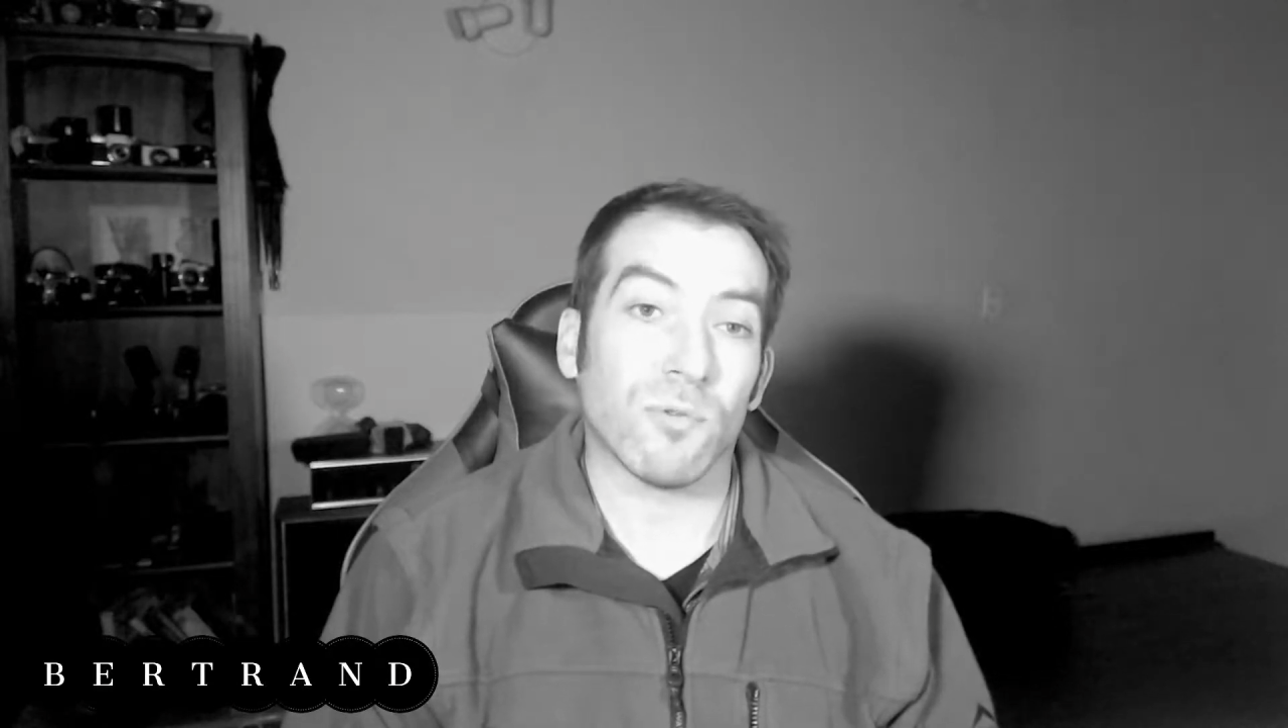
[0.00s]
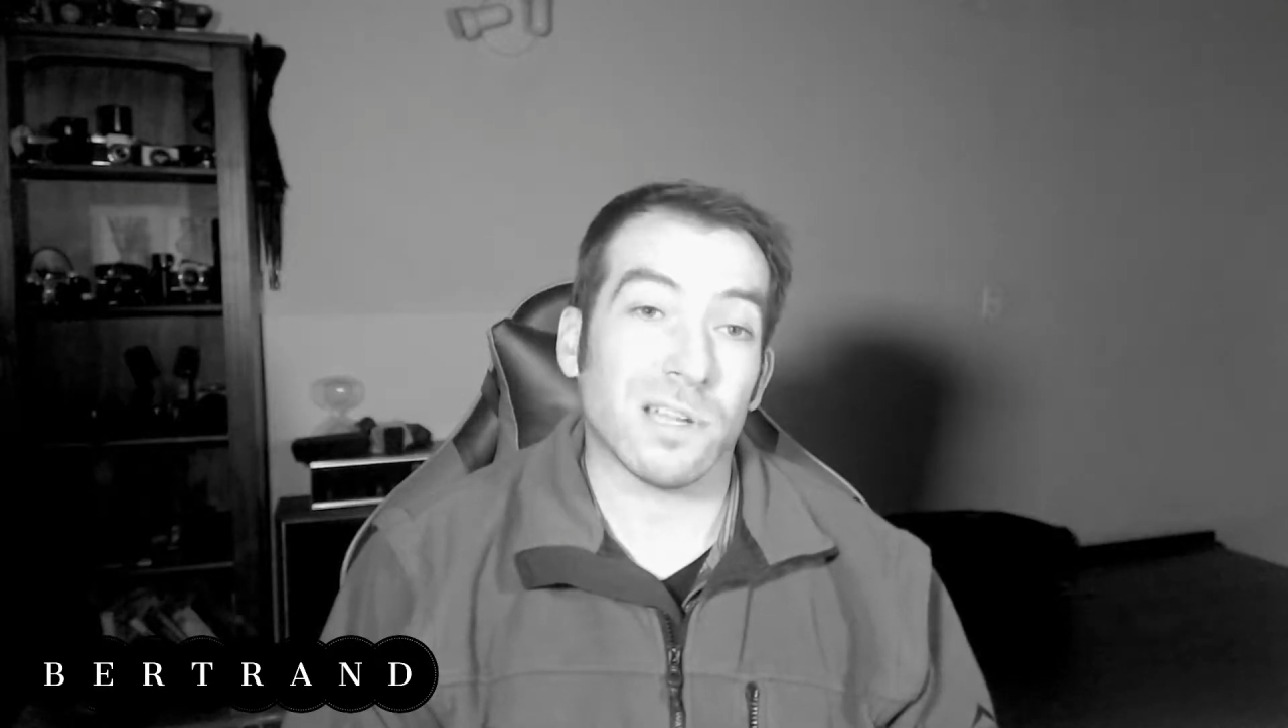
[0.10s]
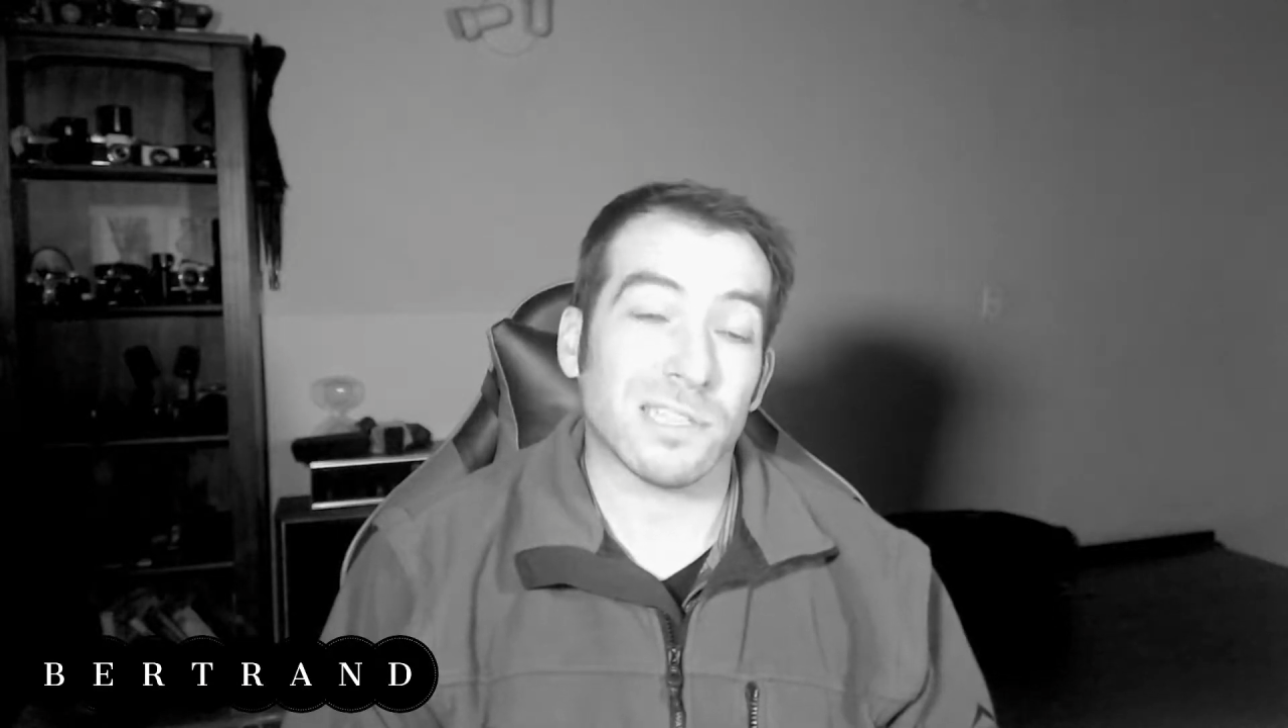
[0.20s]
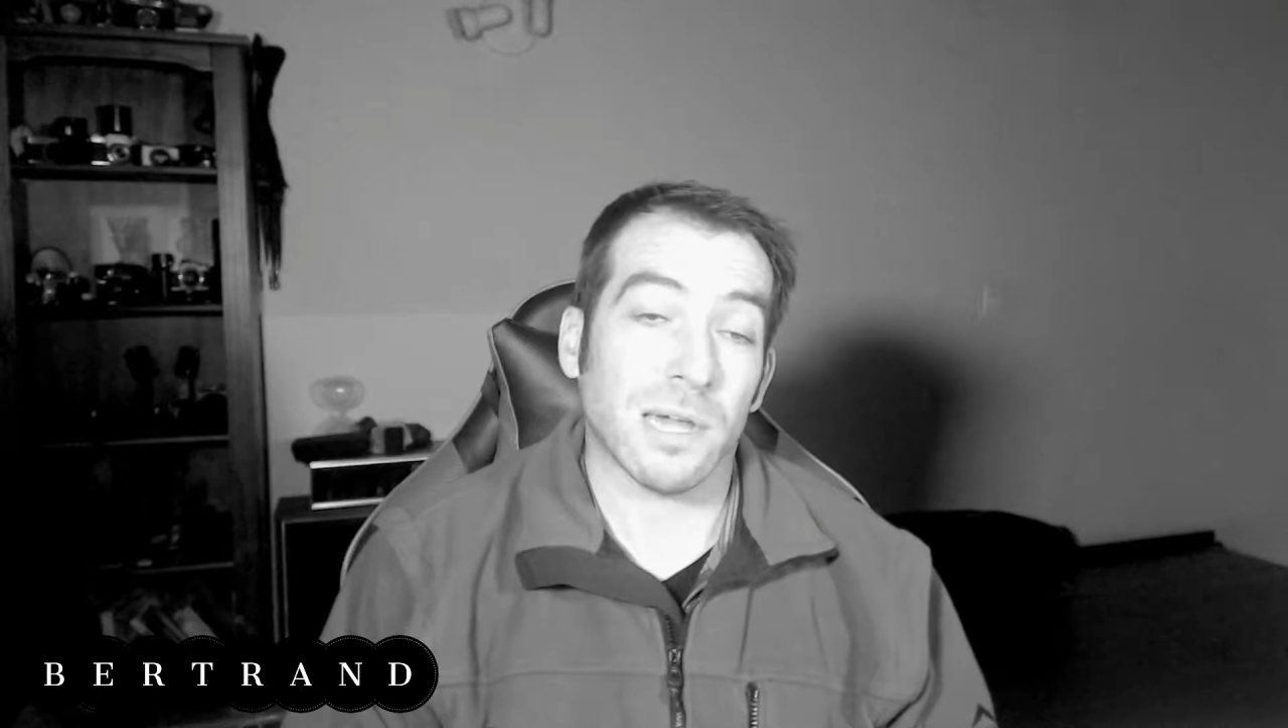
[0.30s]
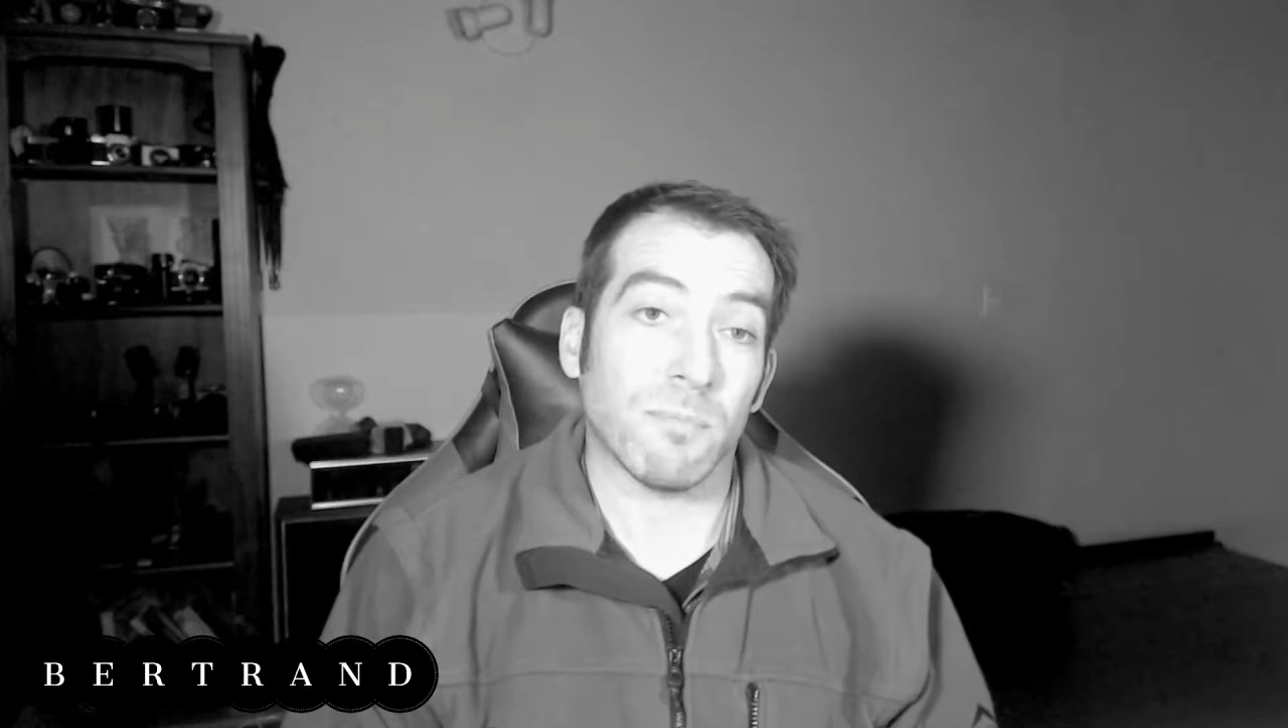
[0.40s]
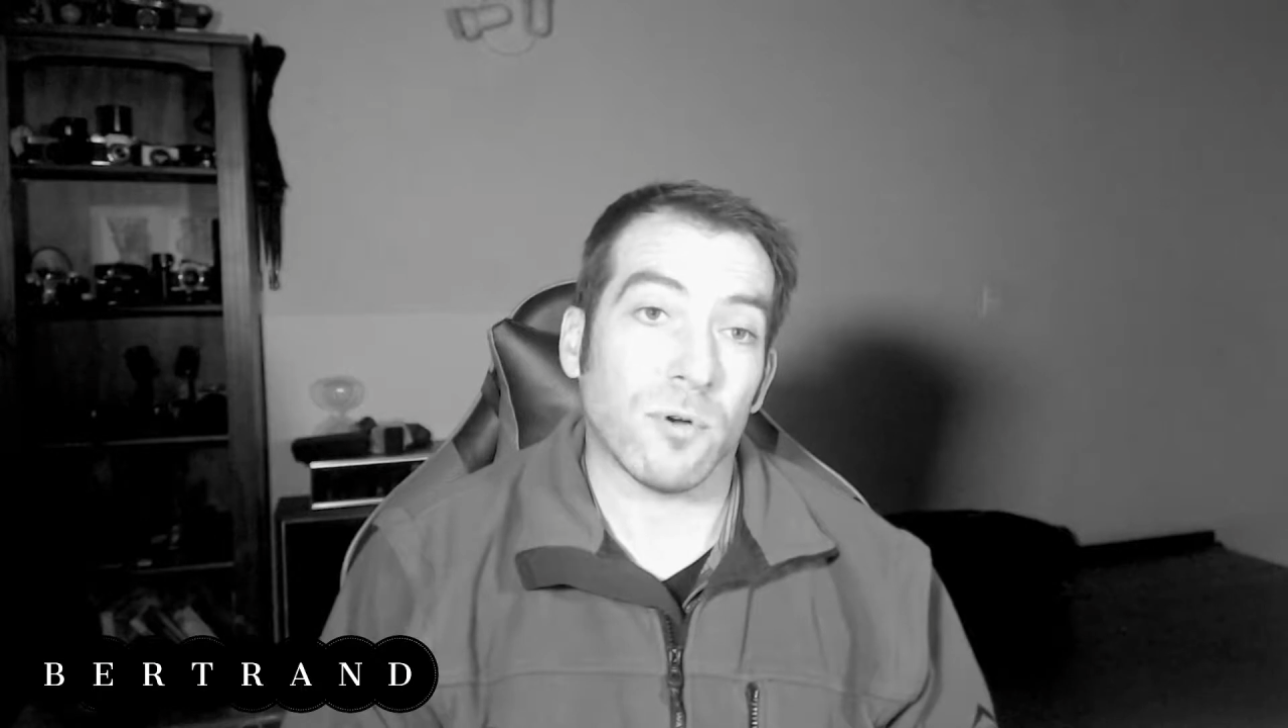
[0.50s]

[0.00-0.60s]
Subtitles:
WhatsApp